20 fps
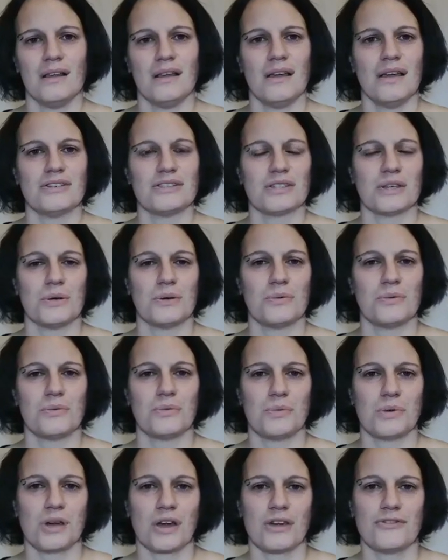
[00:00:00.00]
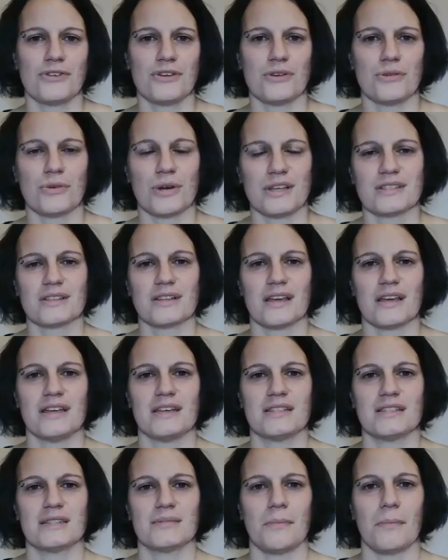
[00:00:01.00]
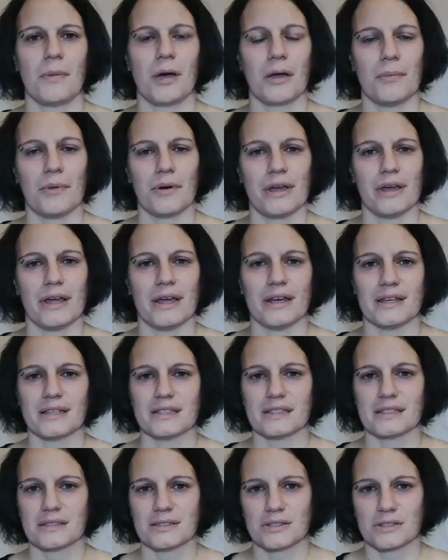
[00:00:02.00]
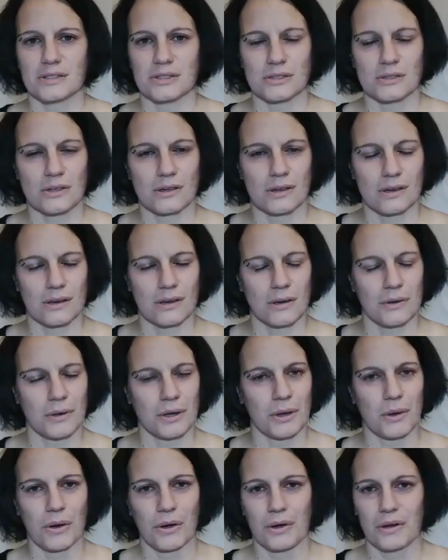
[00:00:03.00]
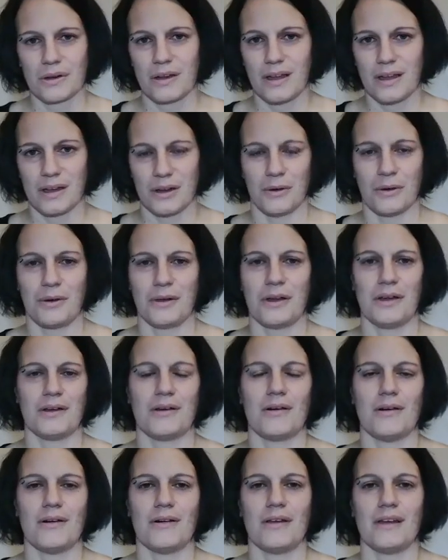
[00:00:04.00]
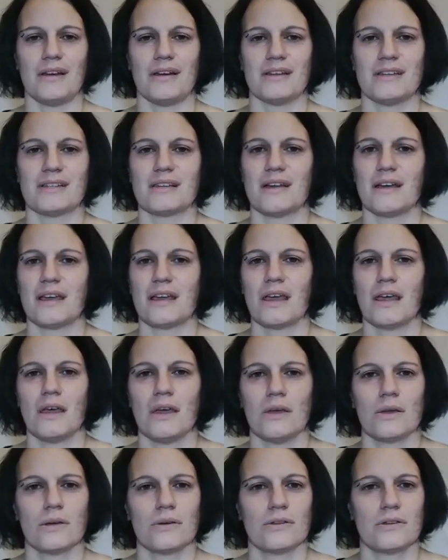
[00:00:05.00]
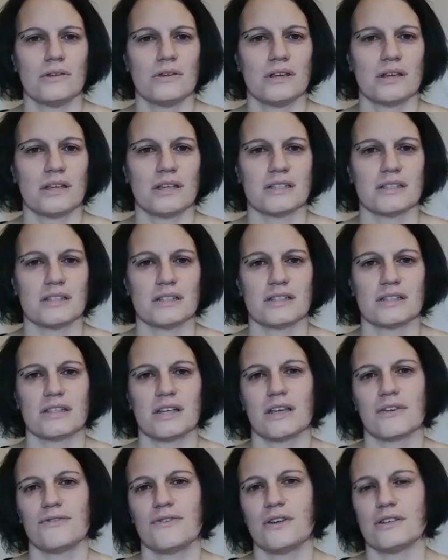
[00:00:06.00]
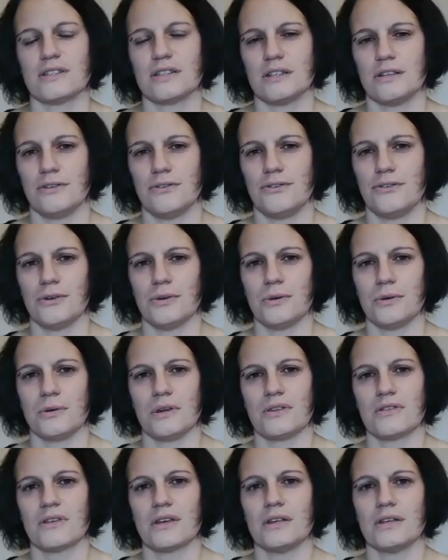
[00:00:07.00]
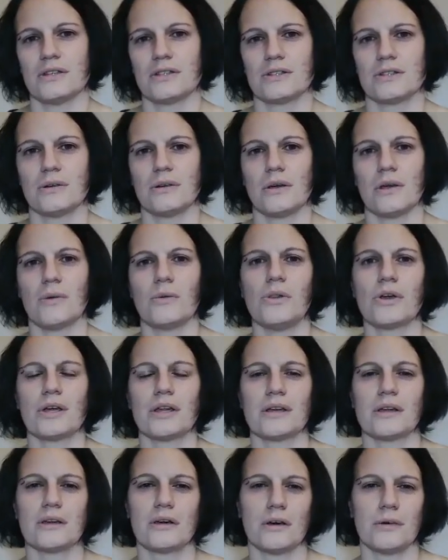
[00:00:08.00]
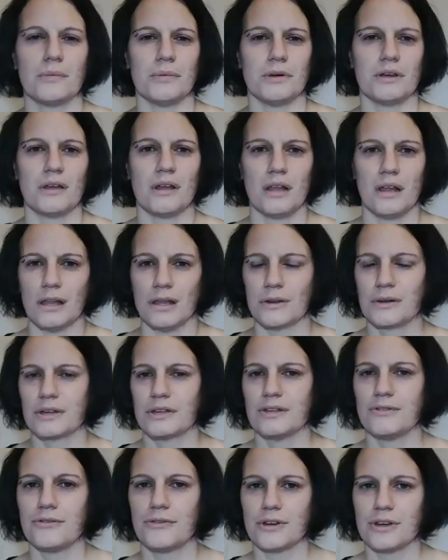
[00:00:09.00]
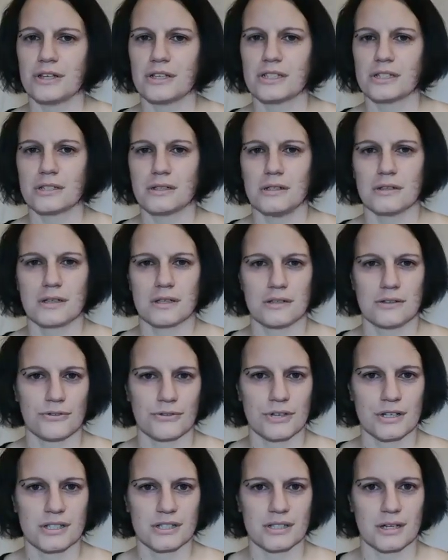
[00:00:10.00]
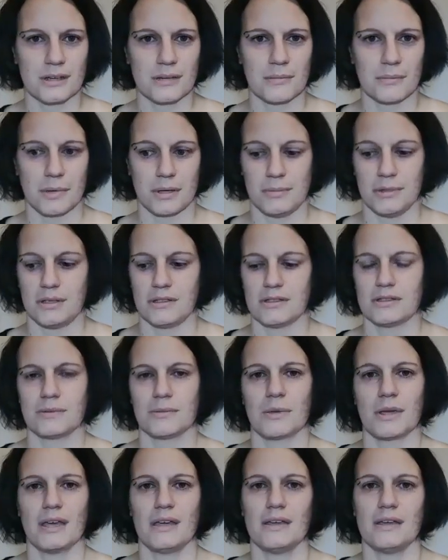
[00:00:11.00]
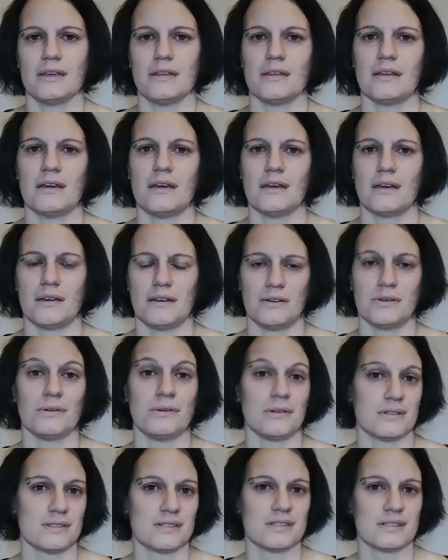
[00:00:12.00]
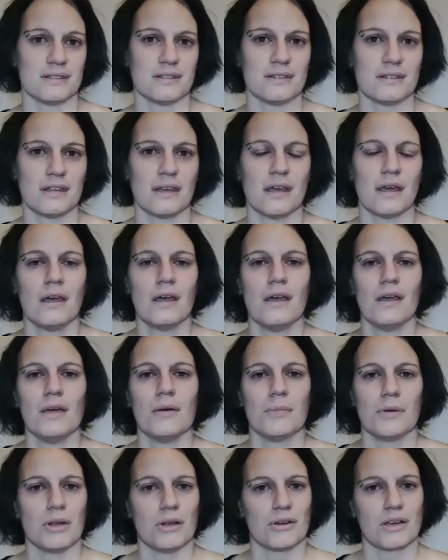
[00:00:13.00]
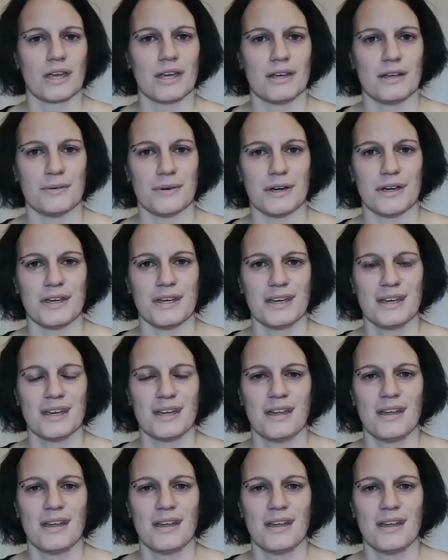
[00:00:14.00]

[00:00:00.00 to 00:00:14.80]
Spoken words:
So when I feel restless, my brain is just going on and on and on. And it's like, go to the kitchen, check if there's any food, is there any sugar, look in the cupboard, look in the fridge, look in the freezer, and maybe there's some cake in there. I know there isn't, but look anyway.